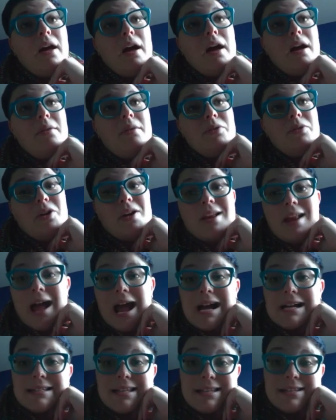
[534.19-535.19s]
You get
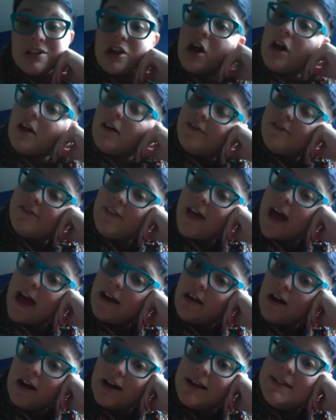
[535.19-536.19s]
access to all of that
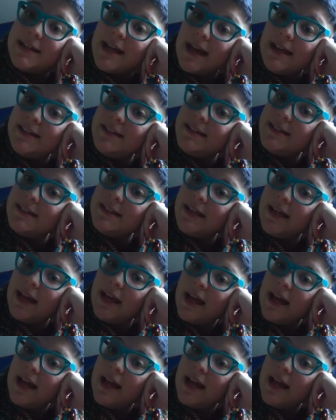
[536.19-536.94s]
content